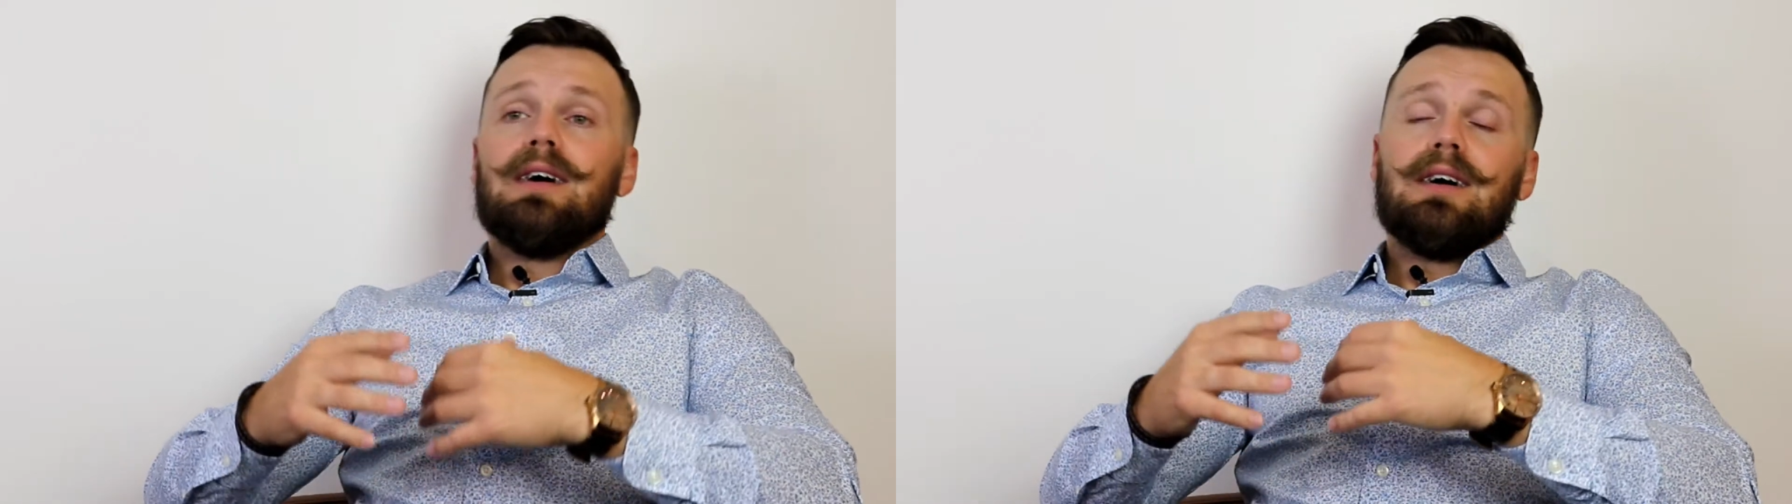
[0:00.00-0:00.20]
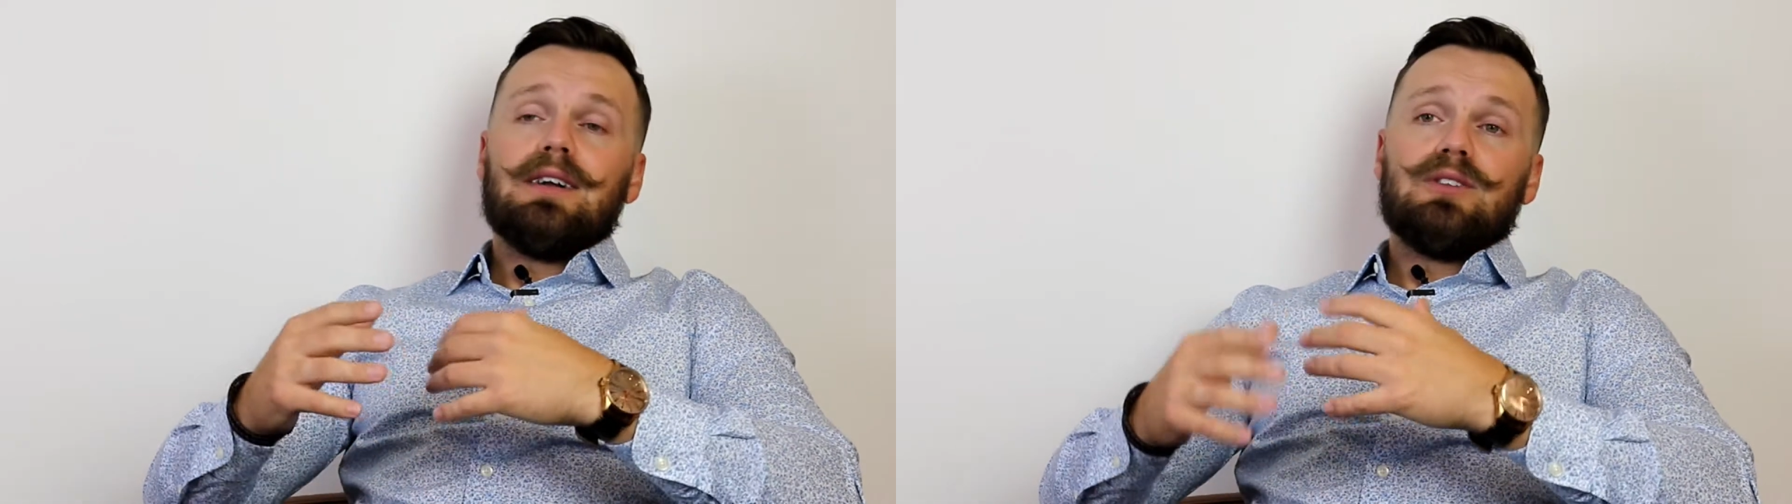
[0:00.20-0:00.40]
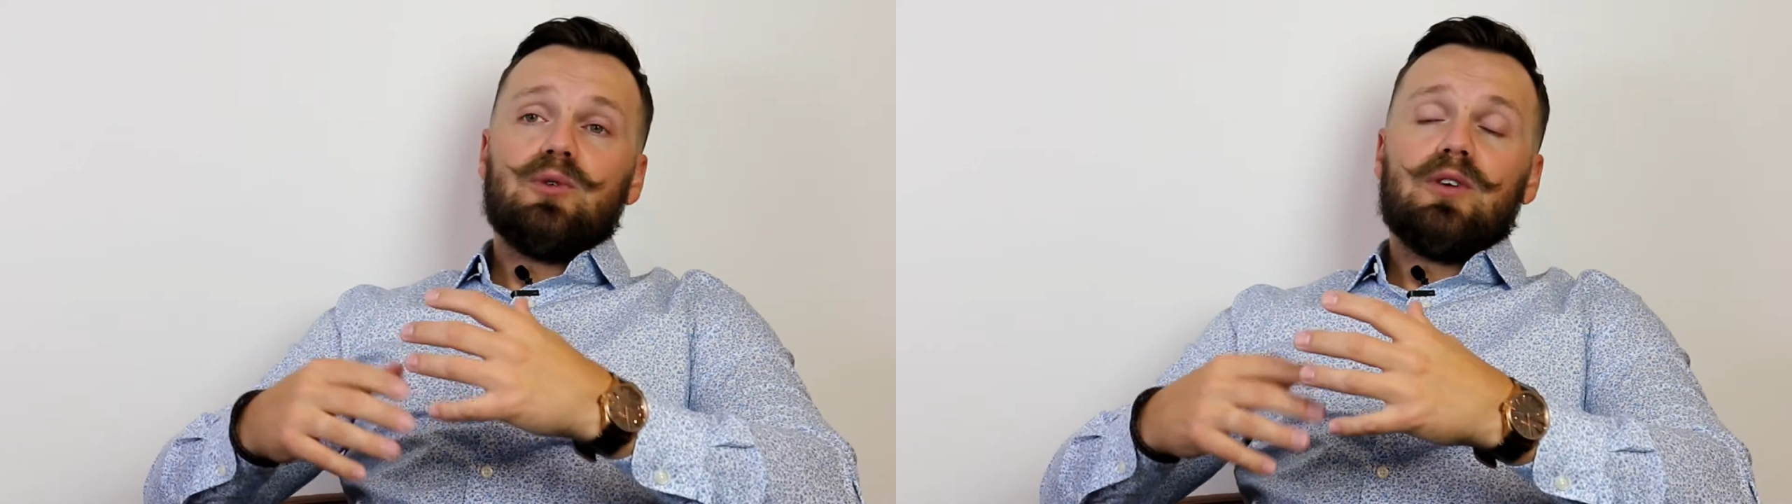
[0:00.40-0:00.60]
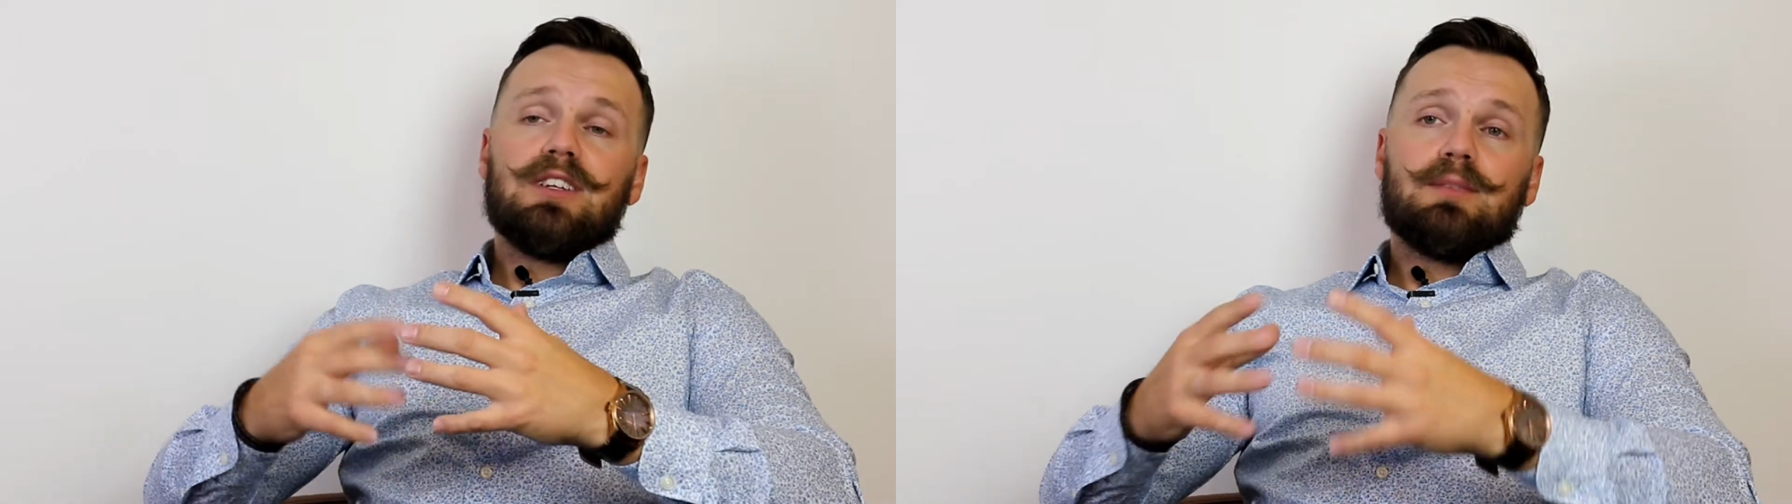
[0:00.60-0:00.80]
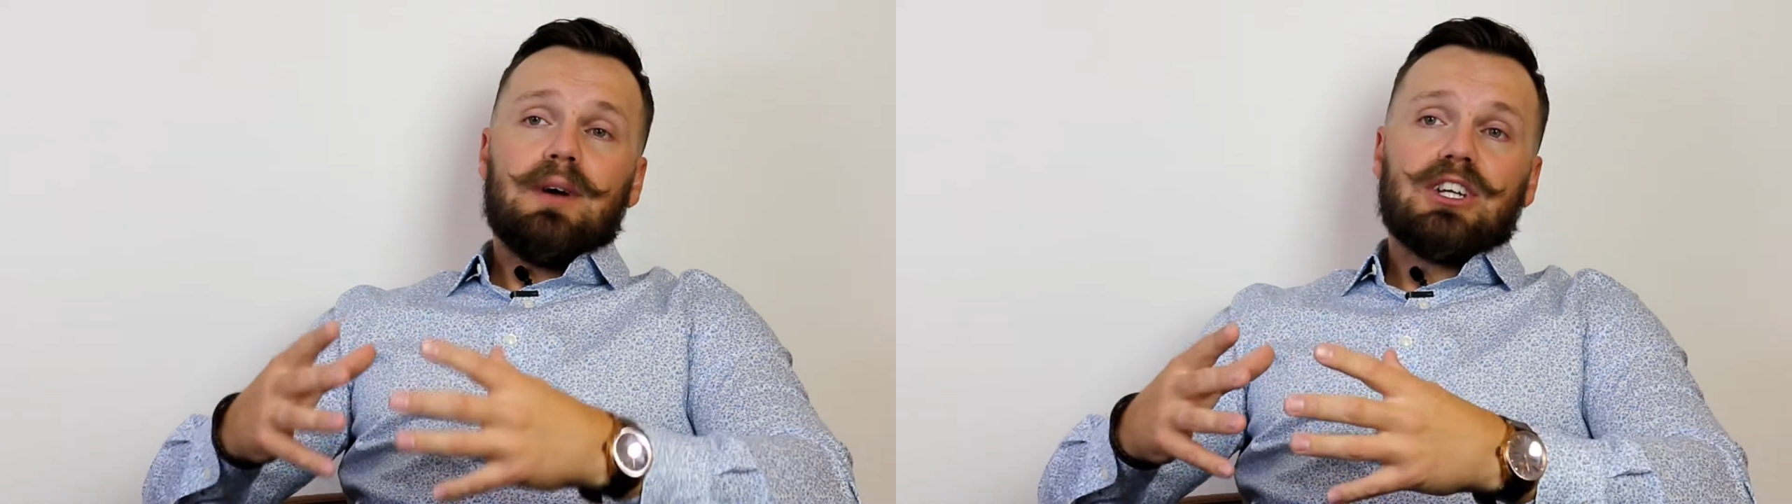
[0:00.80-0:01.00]
uh, do
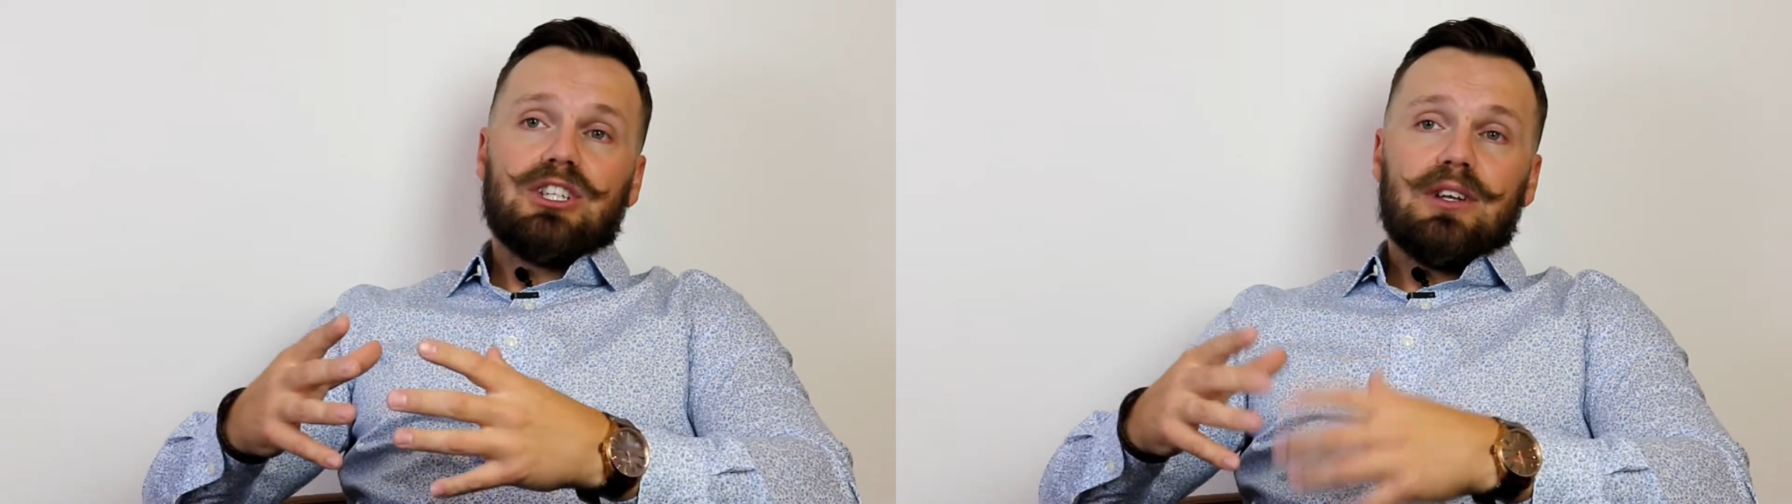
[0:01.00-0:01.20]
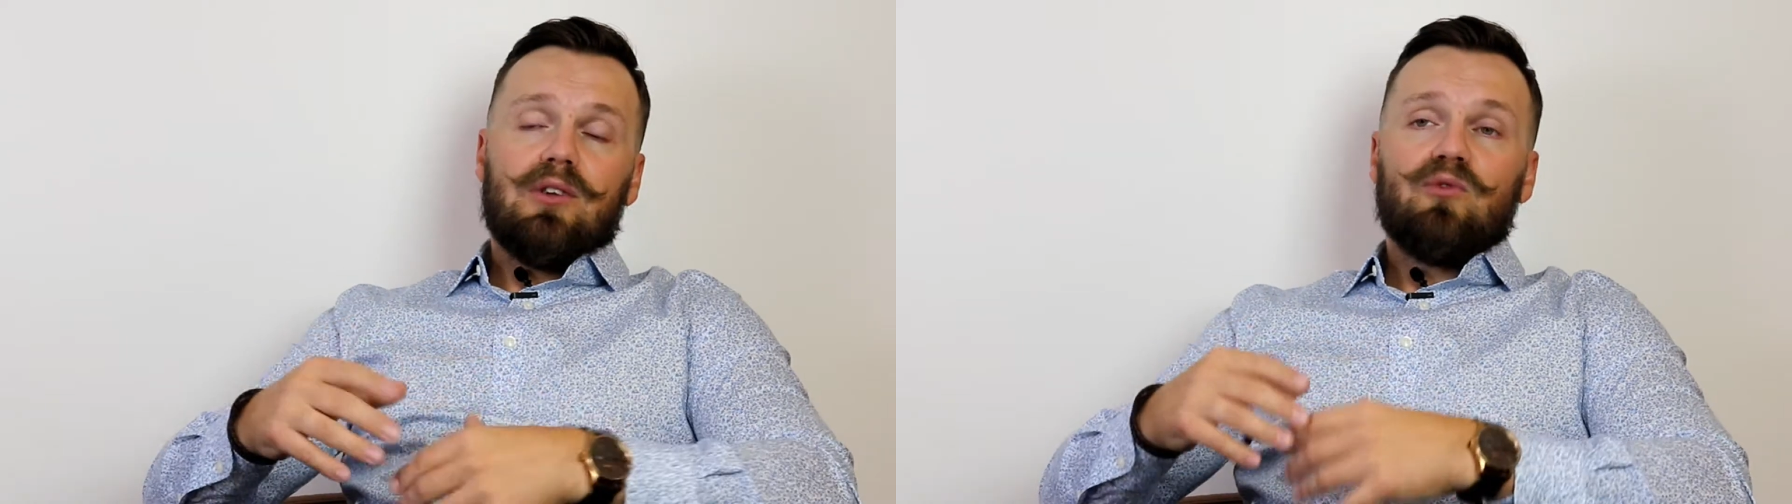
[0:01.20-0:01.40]
their inspection,